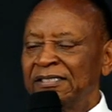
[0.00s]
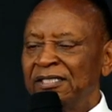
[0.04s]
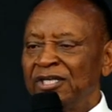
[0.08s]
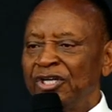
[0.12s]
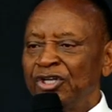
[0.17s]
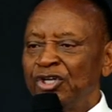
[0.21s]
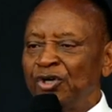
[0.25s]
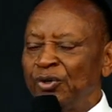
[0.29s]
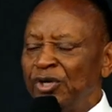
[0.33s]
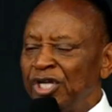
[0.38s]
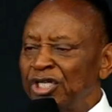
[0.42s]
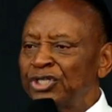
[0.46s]

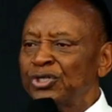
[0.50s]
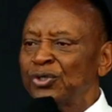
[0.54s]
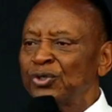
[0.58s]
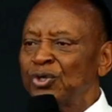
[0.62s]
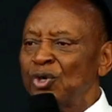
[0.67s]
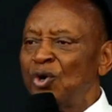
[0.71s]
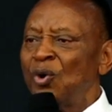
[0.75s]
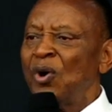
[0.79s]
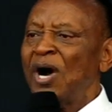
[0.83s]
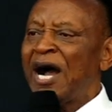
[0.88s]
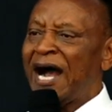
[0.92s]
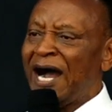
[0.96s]
You need to
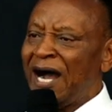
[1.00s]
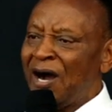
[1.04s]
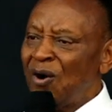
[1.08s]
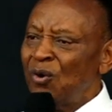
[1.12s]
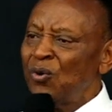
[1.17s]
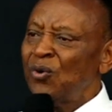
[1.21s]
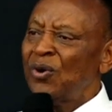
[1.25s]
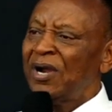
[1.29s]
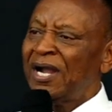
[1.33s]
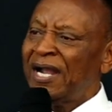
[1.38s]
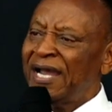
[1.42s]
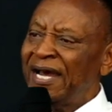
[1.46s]
know
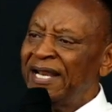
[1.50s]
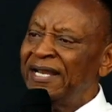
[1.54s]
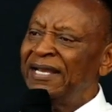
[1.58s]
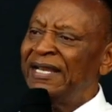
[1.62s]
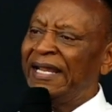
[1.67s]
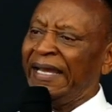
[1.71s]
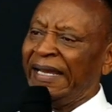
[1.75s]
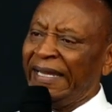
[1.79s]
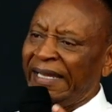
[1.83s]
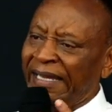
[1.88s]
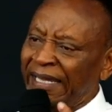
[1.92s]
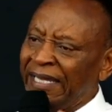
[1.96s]
how can
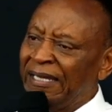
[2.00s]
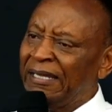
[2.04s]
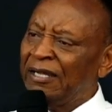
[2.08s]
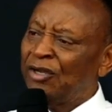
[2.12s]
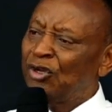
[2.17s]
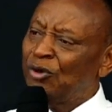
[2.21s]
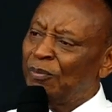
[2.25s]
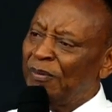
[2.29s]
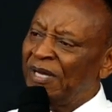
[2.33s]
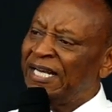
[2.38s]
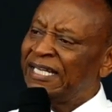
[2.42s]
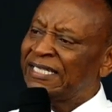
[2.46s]

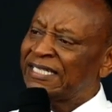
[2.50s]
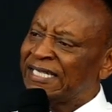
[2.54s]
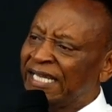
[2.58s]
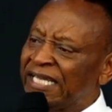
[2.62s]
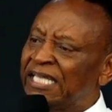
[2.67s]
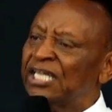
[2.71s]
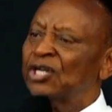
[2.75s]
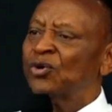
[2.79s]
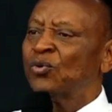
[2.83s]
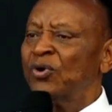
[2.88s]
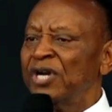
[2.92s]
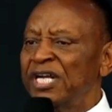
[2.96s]
humility
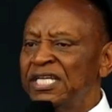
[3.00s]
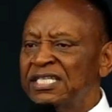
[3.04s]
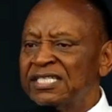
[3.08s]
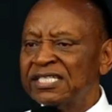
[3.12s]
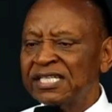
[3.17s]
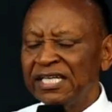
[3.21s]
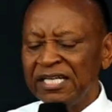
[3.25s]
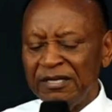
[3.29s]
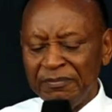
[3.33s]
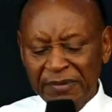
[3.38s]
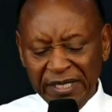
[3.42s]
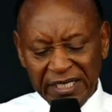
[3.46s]
increase
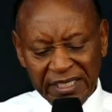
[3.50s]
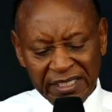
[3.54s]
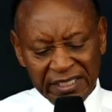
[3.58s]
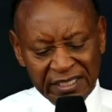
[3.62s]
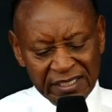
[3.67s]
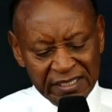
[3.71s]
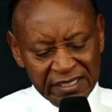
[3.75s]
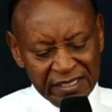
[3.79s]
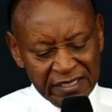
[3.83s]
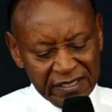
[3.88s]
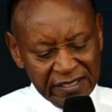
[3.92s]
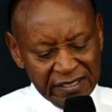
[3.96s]
in me?
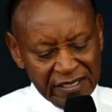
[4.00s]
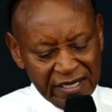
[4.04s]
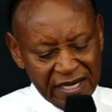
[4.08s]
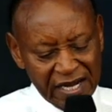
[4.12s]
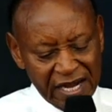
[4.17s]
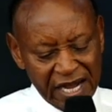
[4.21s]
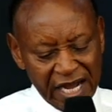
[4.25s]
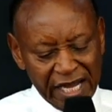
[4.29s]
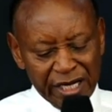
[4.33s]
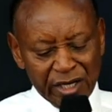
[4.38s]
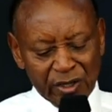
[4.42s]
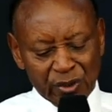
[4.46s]

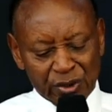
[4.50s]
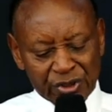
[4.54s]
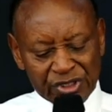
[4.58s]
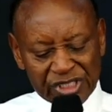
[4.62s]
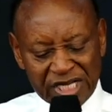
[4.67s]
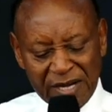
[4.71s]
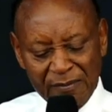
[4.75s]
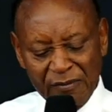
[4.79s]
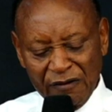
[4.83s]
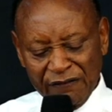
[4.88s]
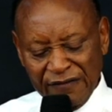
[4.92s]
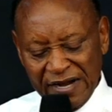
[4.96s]
I know
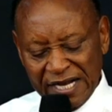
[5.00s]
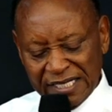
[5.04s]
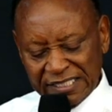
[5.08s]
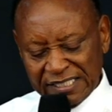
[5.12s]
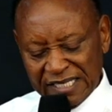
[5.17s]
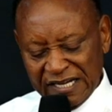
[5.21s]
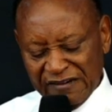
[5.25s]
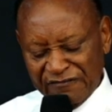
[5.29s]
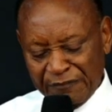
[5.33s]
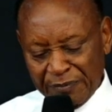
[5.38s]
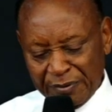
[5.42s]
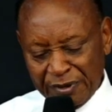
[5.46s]
some of us
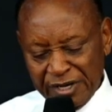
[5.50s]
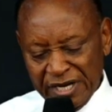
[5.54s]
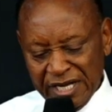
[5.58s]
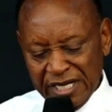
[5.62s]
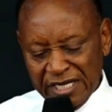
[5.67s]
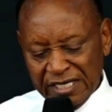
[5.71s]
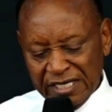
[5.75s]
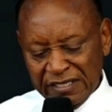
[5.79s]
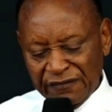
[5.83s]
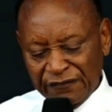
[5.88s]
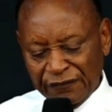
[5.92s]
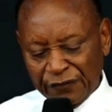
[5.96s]
have
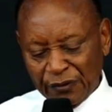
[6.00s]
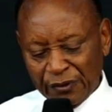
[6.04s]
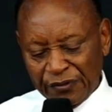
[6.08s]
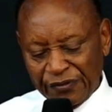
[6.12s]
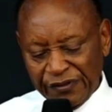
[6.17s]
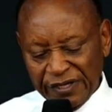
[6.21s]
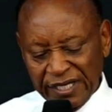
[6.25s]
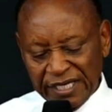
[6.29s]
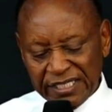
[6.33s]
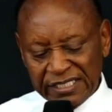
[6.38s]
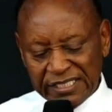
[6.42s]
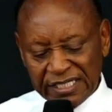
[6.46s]
prayed for
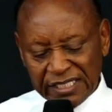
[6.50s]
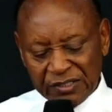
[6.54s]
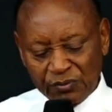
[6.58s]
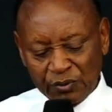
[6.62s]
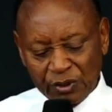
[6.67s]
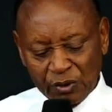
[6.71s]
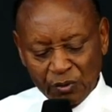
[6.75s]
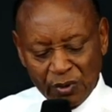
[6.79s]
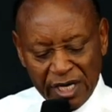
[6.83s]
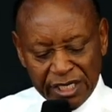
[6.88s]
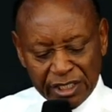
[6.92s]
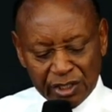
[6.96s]
things that we
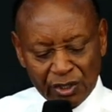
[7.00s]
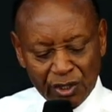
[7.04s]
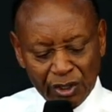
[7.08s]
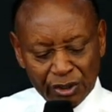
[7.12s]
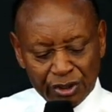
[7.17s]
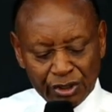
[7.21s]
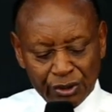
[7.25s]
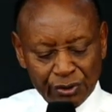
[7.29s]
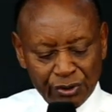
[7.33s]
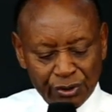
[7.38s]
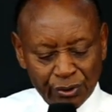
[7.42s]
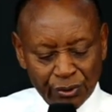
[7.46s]
want God
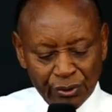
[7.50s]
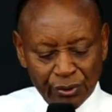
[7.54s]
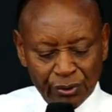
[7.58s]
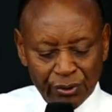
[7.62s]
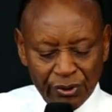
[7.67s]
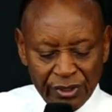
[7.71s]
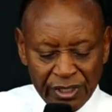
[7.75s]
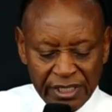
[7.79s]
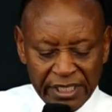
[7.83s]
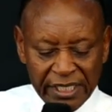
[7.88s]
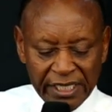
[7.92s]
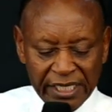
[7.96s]
to do
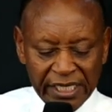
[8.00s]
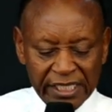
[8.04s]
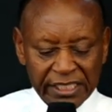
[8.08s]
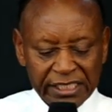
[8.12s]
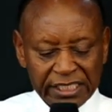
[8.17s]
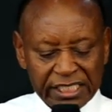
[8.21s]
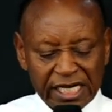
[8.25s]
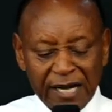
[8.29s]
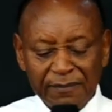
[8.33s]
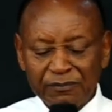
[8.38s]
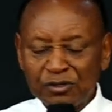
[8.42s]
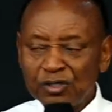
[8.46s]
in
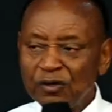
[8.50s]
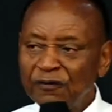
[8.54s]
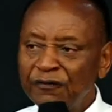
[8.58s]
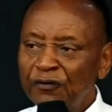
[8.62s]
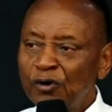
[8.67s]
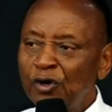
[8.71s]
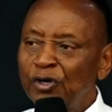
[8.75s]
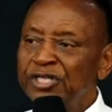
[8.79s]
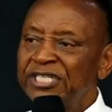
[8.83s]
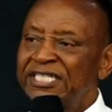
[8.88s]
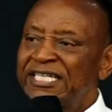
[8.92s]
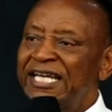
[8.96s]
terms of
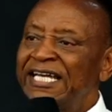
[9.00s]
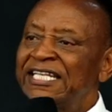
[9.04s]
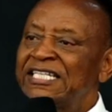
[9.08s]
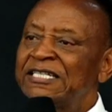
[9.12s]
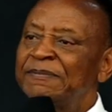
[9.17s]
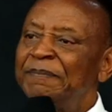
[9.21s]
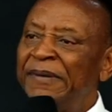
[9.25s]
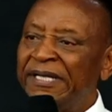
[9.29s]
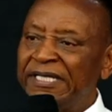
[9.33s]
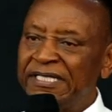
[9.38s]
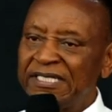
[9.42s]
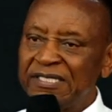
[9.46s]

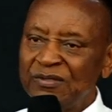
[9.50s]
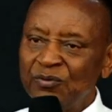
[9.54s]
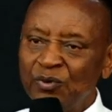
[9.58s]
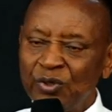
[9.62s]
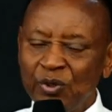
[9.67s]
contentment. We